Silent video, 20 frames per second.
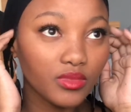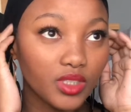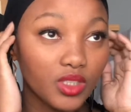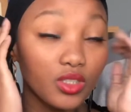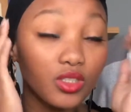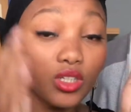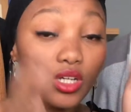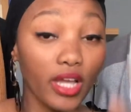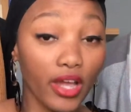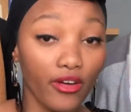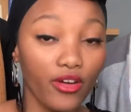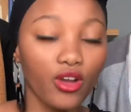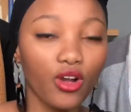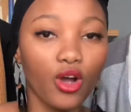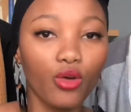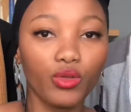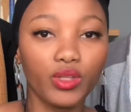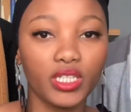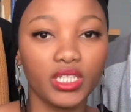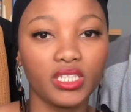carrying on
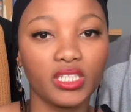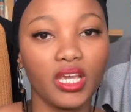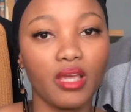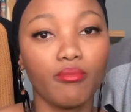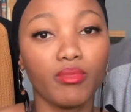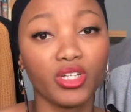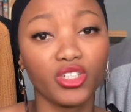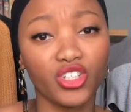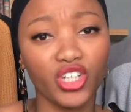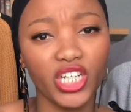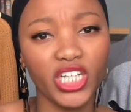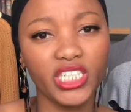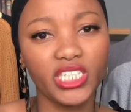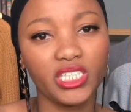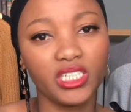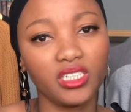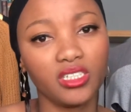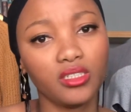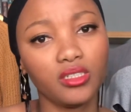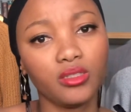with the same
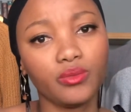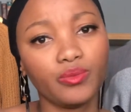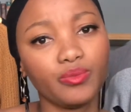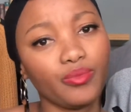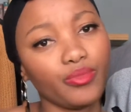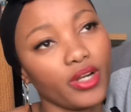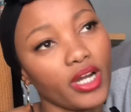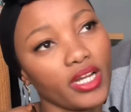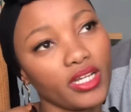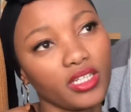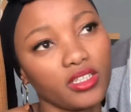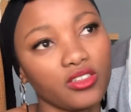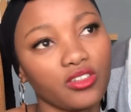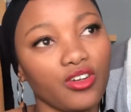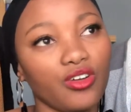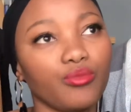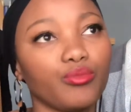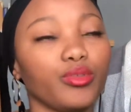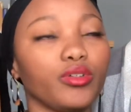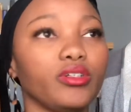maternity brand
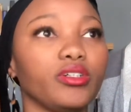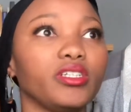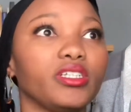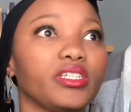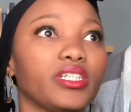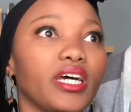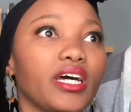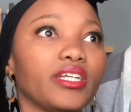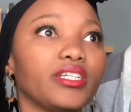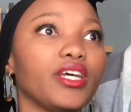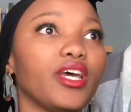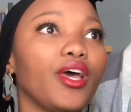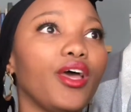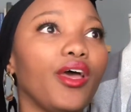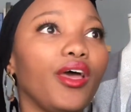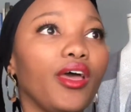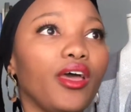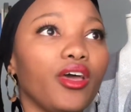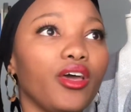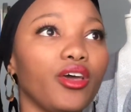example, is that
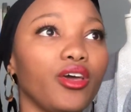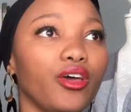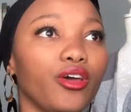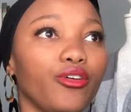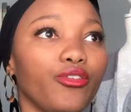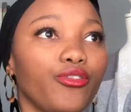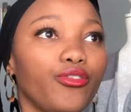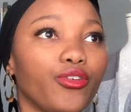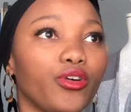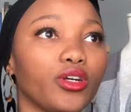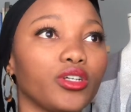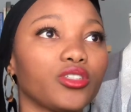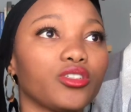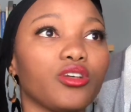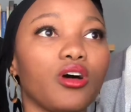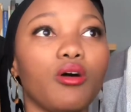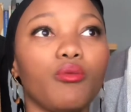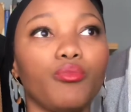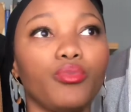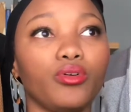if, for
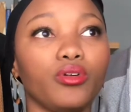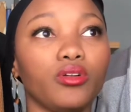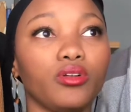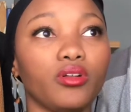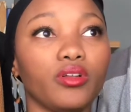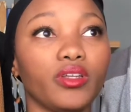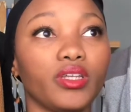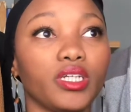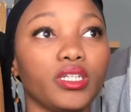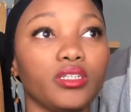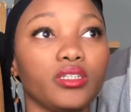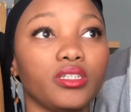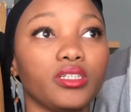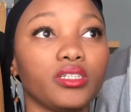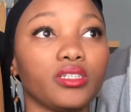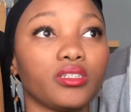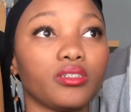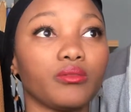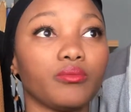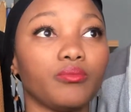example, there is
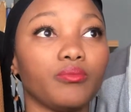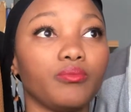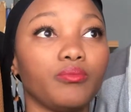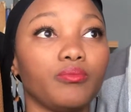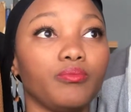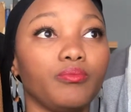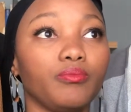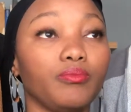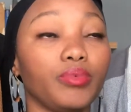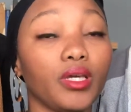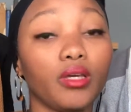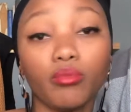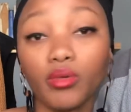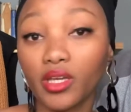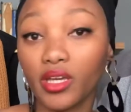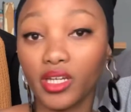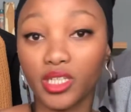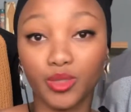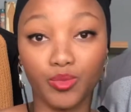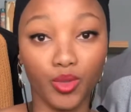a baby
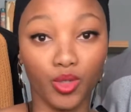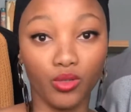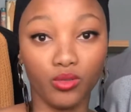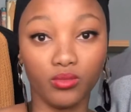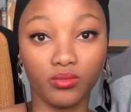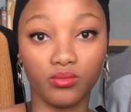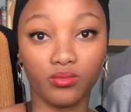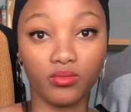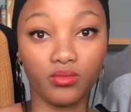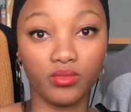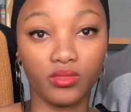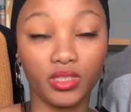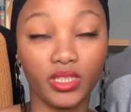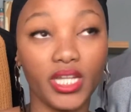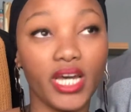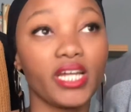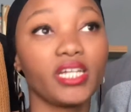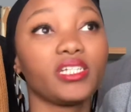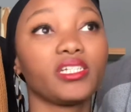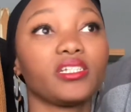expo, that
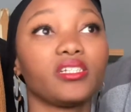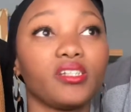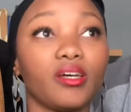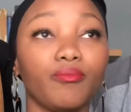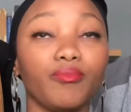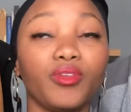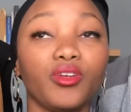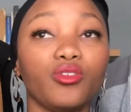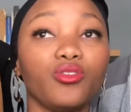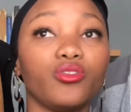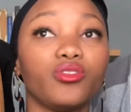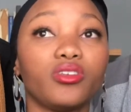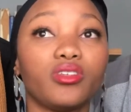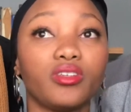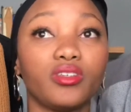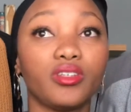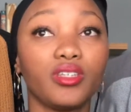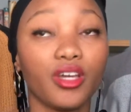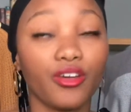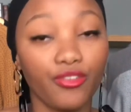is something you
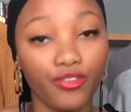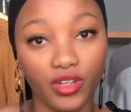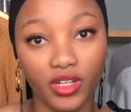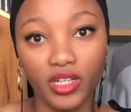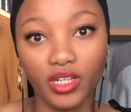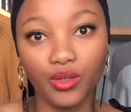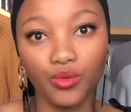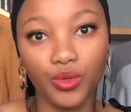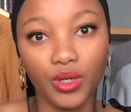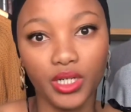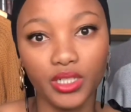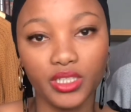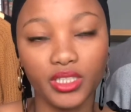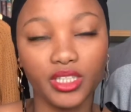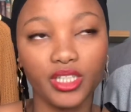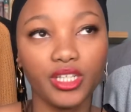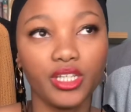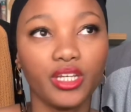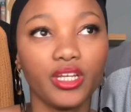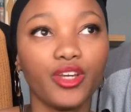definitely want.
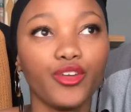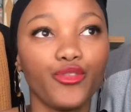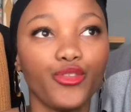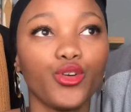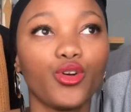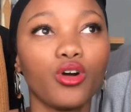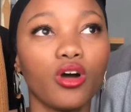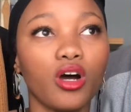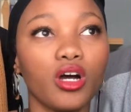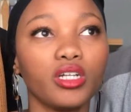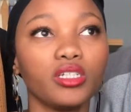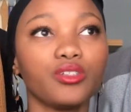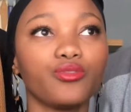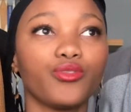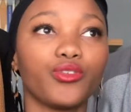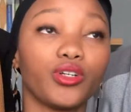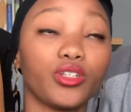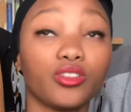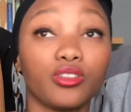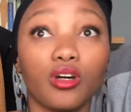If you can't, for
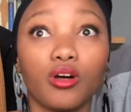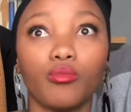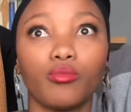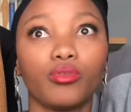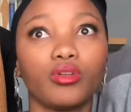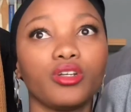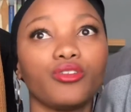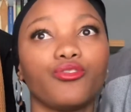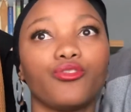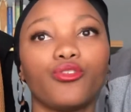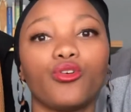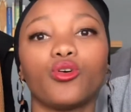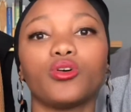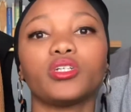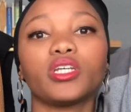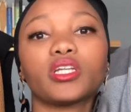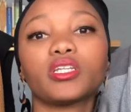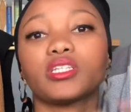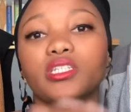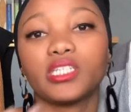example, afford a
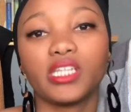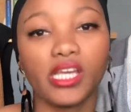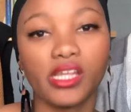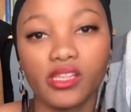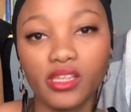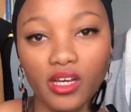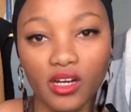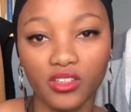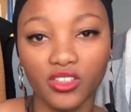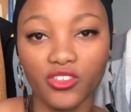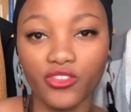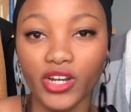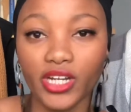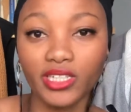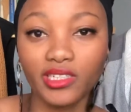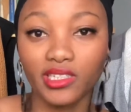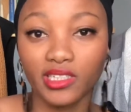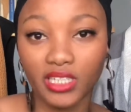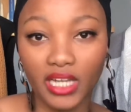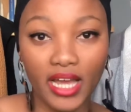10,000 rand
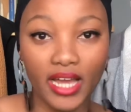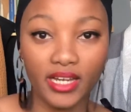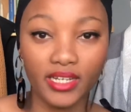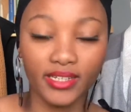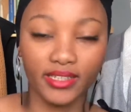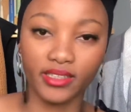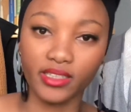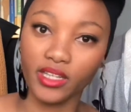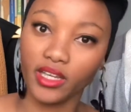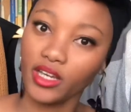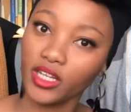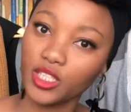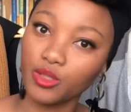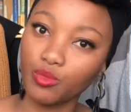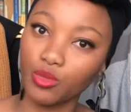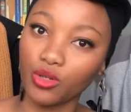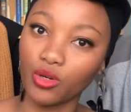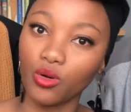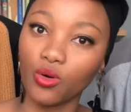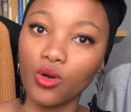stand at the
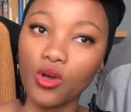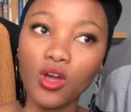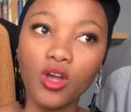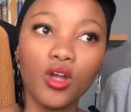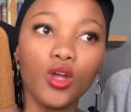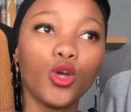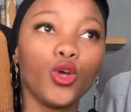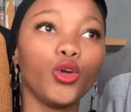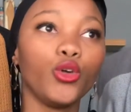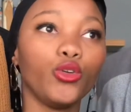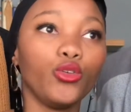expo, you